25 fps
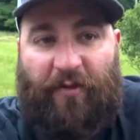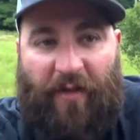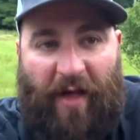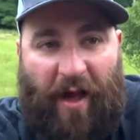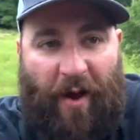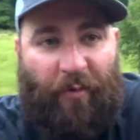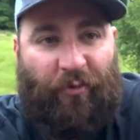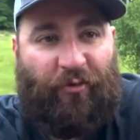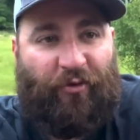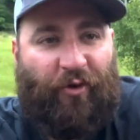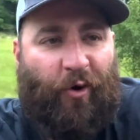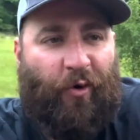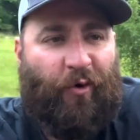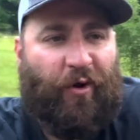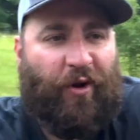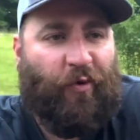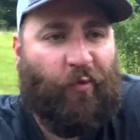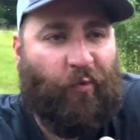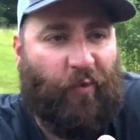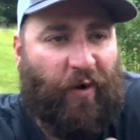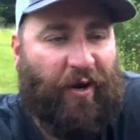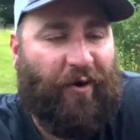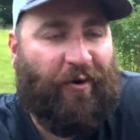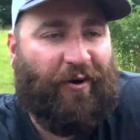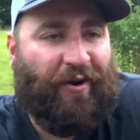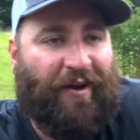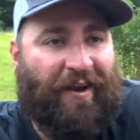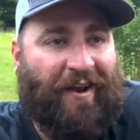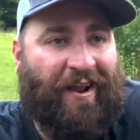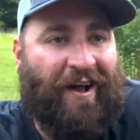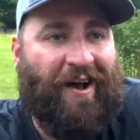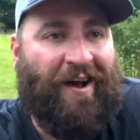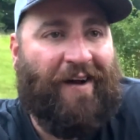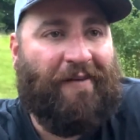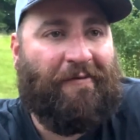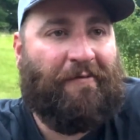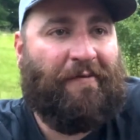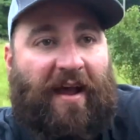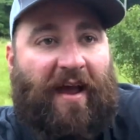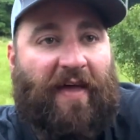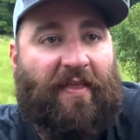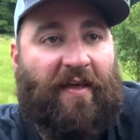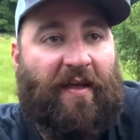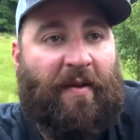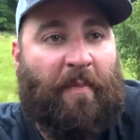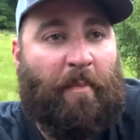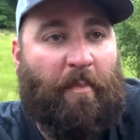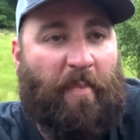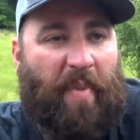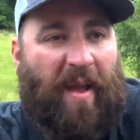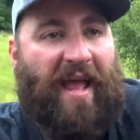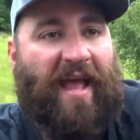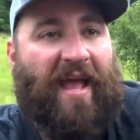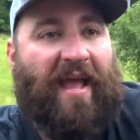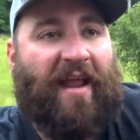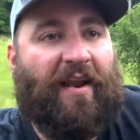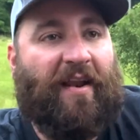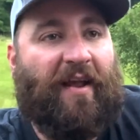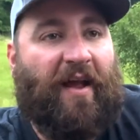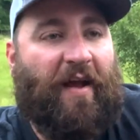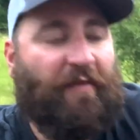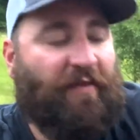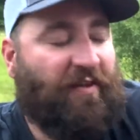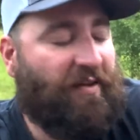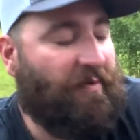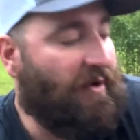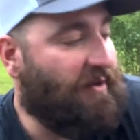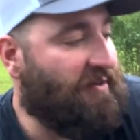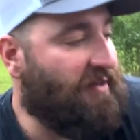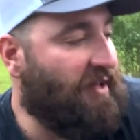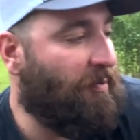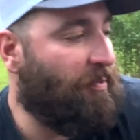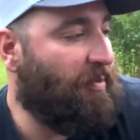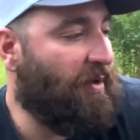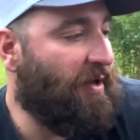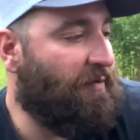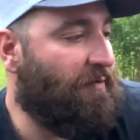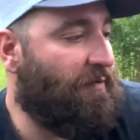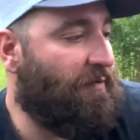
that was already weird enough. And then Ben, every time I take Ben